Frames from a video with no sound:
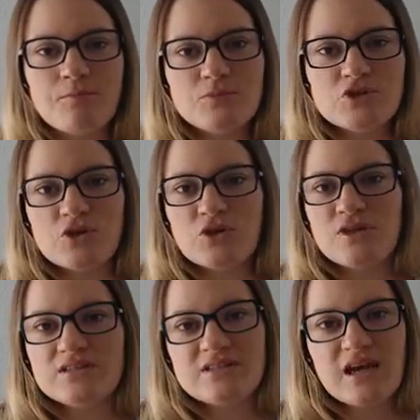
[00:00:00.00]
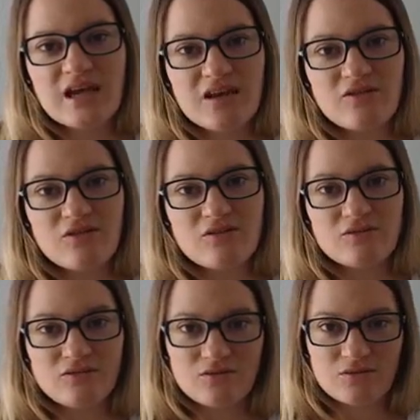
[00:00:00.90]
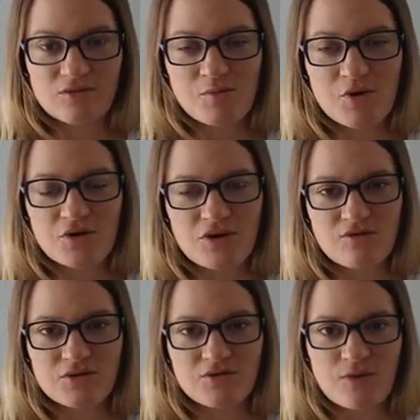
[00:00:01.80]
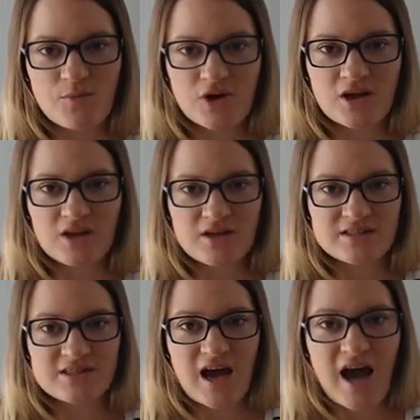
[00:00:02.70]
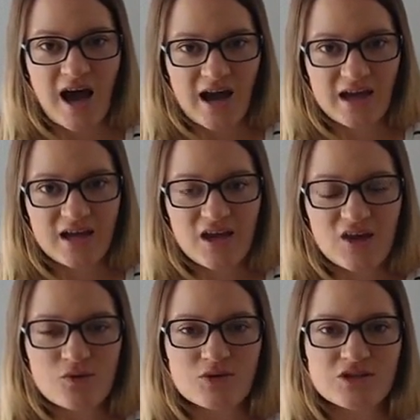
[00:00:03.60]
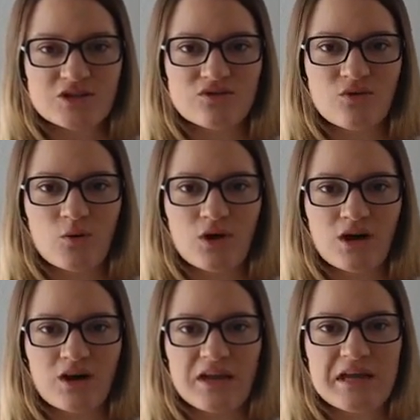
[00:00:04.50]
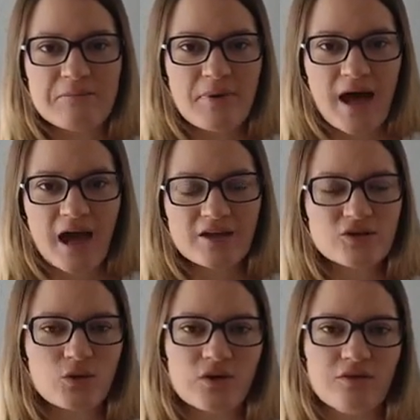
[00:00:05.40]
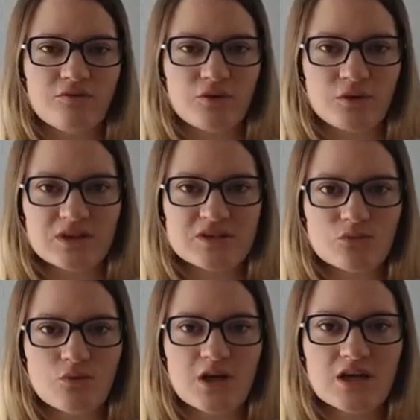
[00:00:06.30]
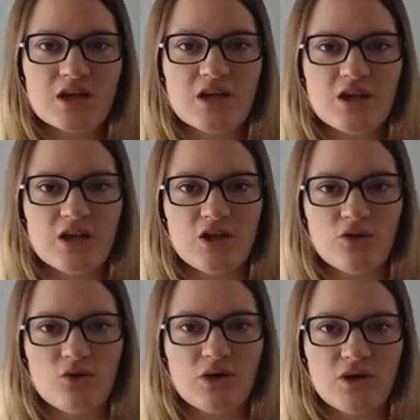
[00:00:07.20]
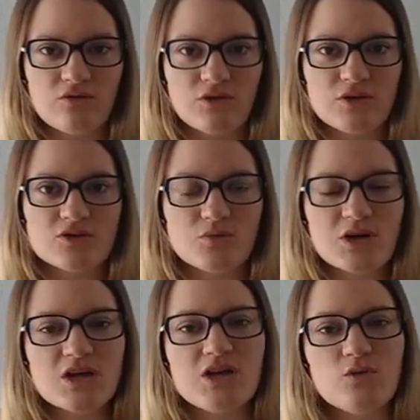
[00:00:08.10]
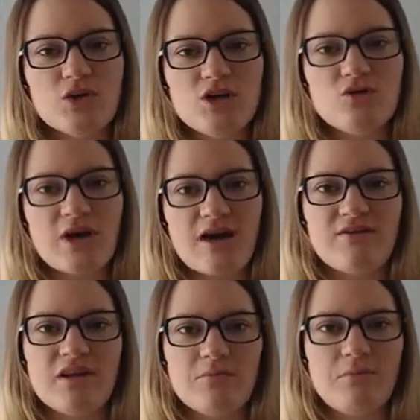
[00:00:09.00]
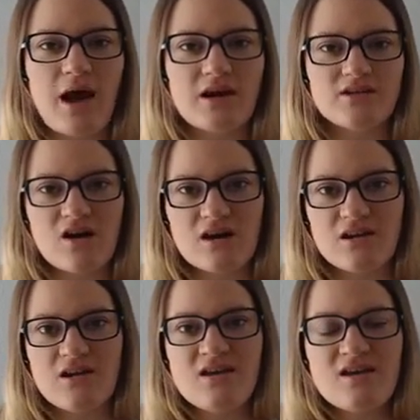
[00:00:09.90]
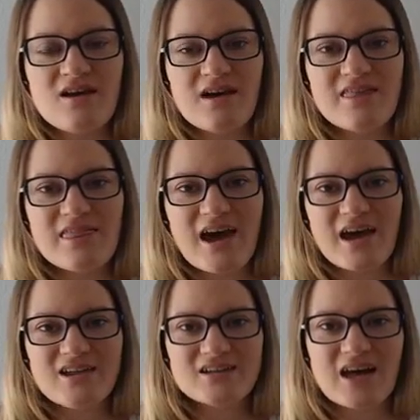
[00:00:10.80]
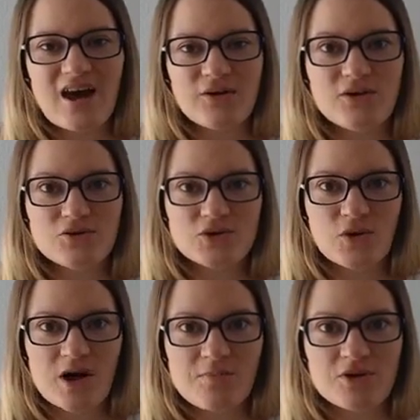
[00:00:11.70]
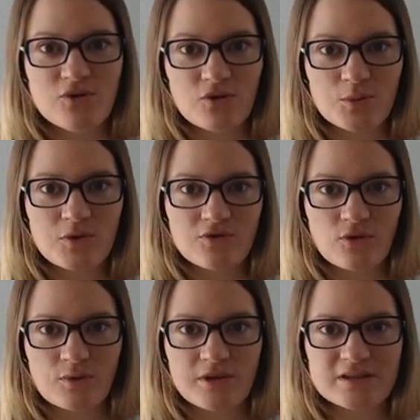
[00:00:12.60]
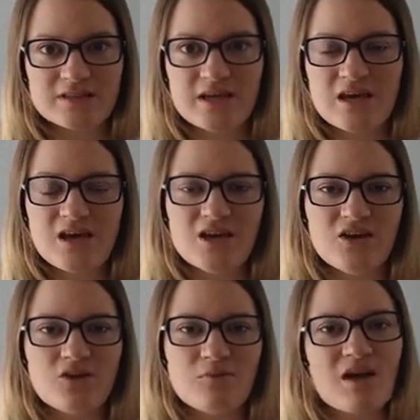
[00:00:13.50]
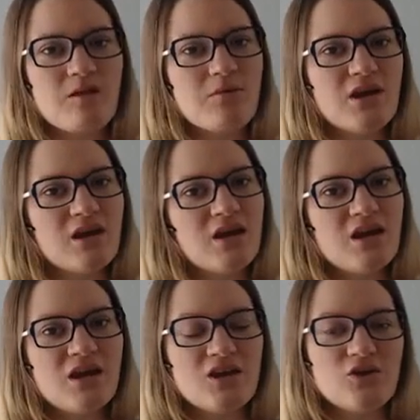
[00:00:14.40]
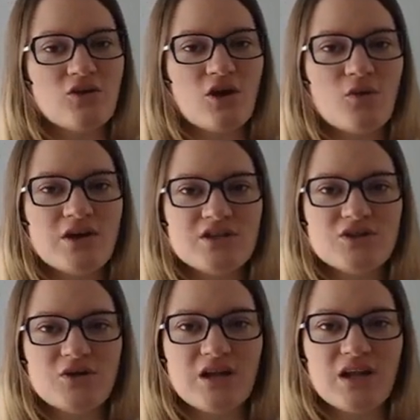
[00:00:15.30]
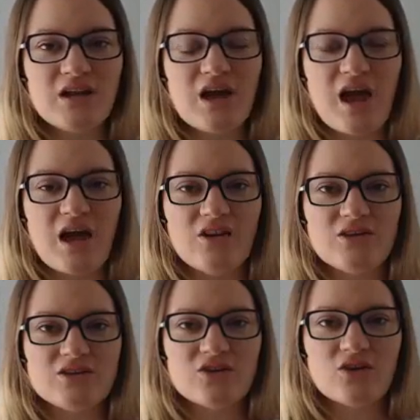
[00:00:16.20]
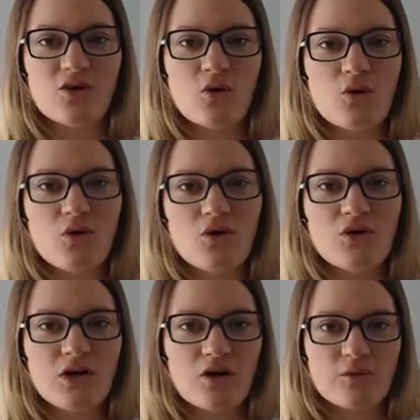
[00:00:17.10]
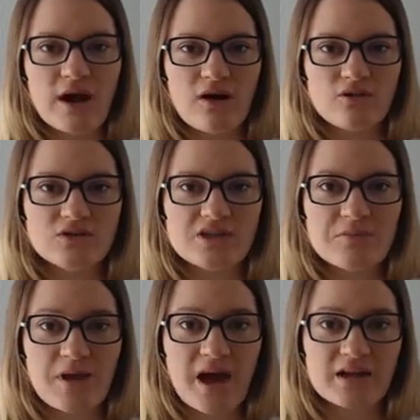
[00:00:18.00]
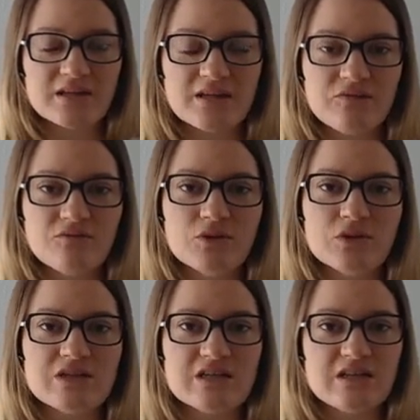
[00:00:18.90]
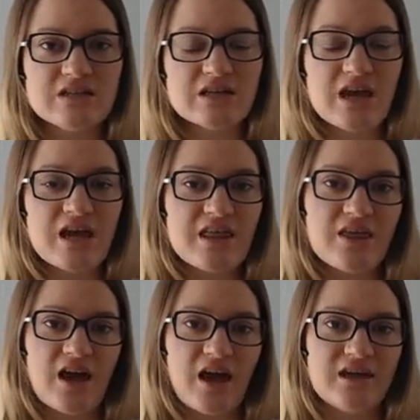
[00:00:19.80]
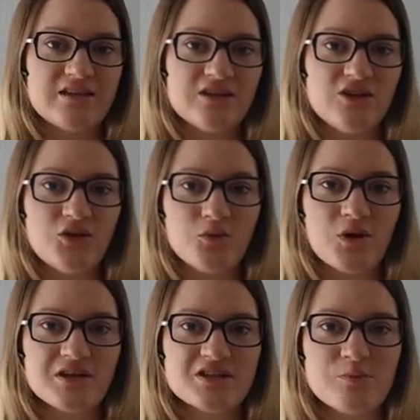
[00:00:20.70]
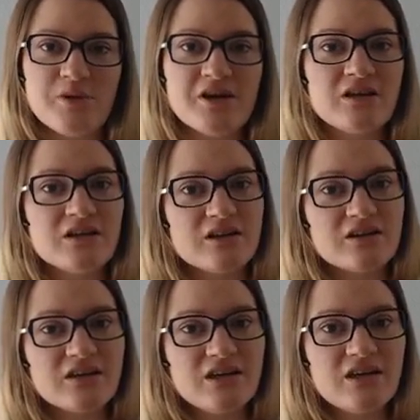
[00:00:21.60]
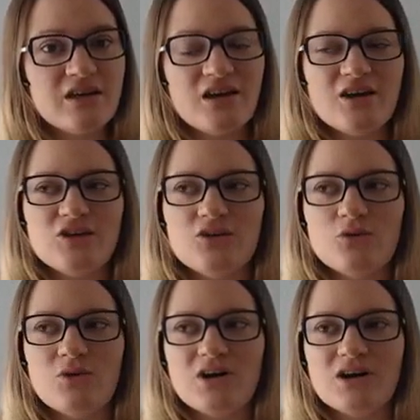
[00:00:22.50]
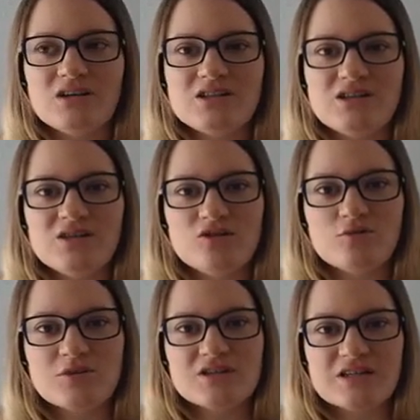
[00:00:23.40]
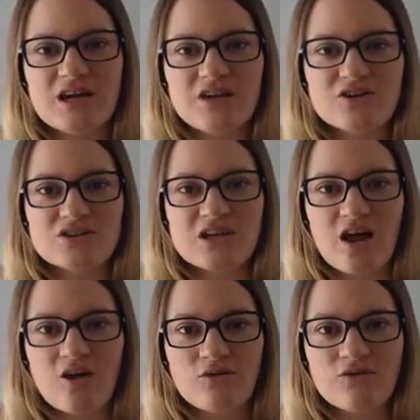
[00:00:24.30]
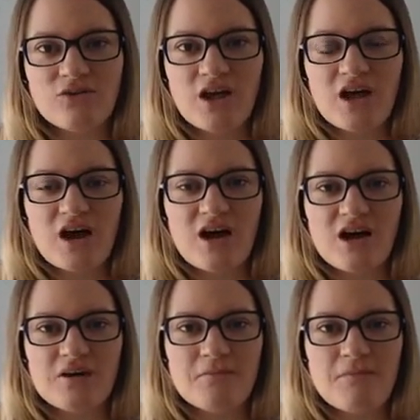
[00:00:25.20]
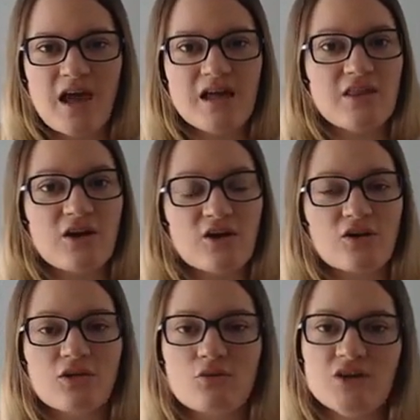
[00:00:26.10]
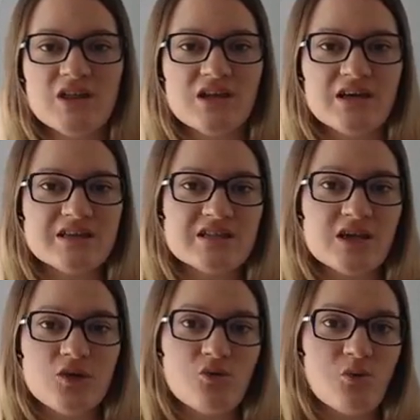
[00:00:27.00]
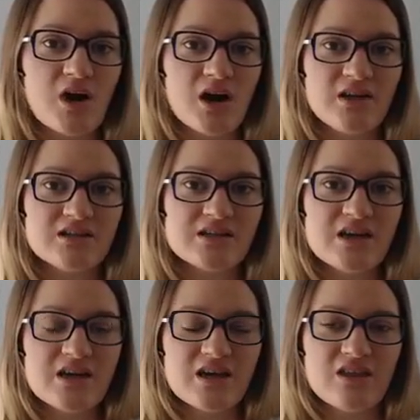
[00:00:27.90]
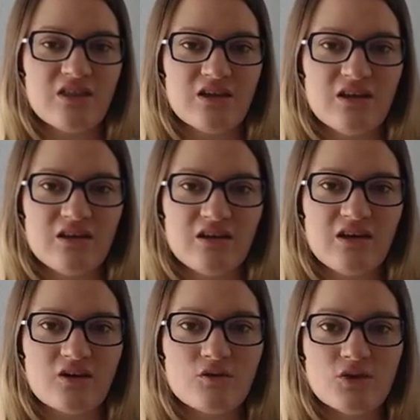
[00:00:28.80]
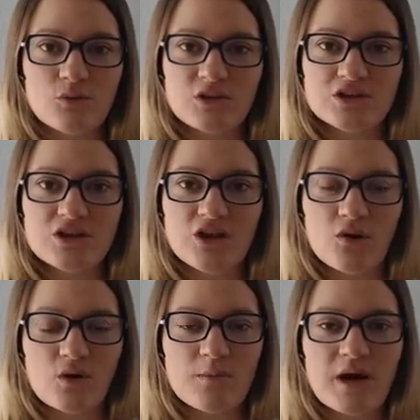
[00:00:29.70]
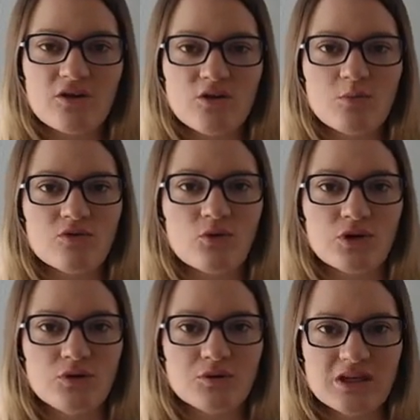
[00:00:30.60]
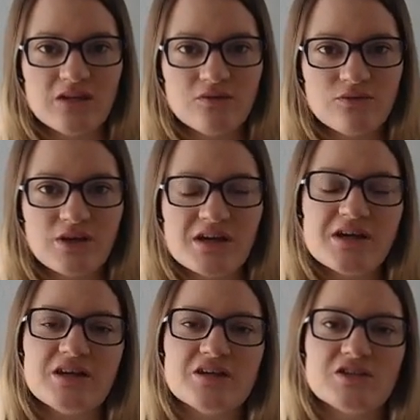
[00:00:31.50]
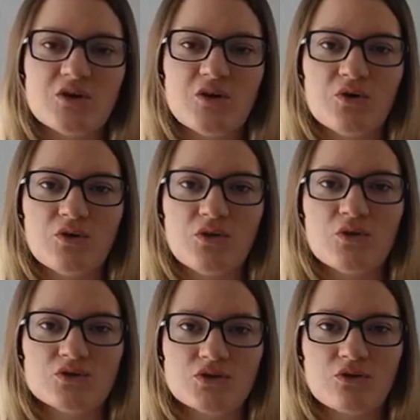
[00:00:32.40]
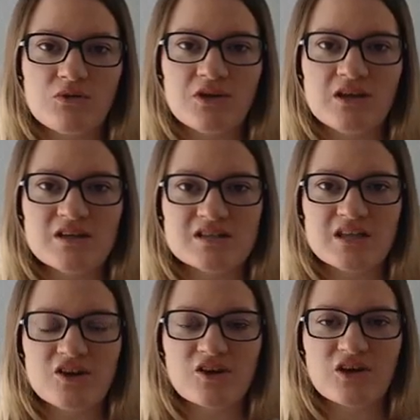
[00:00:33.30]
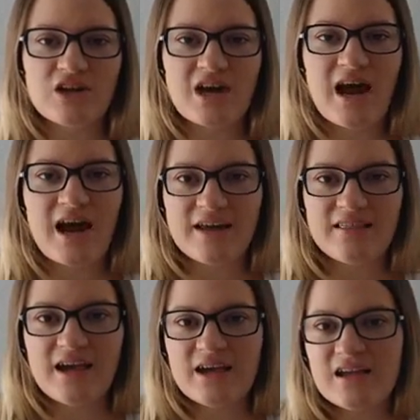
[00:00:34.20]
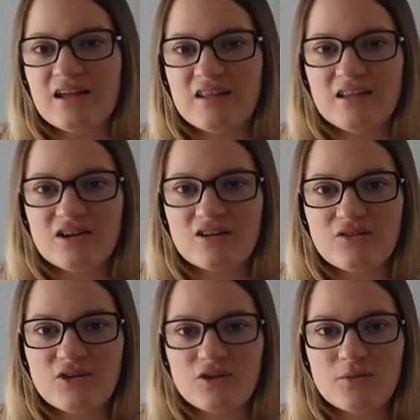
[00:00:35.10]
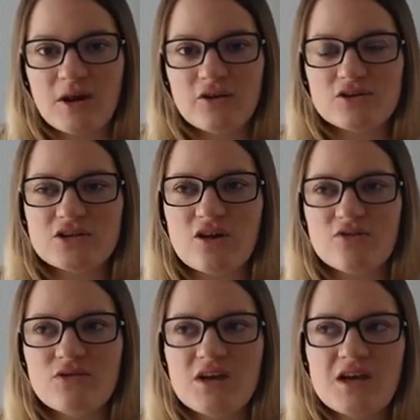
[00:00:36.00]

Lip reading: So the second component of the framework is the I, which is for impact or influence. What can you influence? What do you have an impact on? And that is how you show up, your performance. Maybe you go into it and the goal around impact and influence is that you want to speak clearly, you want to present yourself, and there are 3 things that you want the interviewer to know about you before you leave. And so those are 3 things that you're going to highlight in the interview about yourself.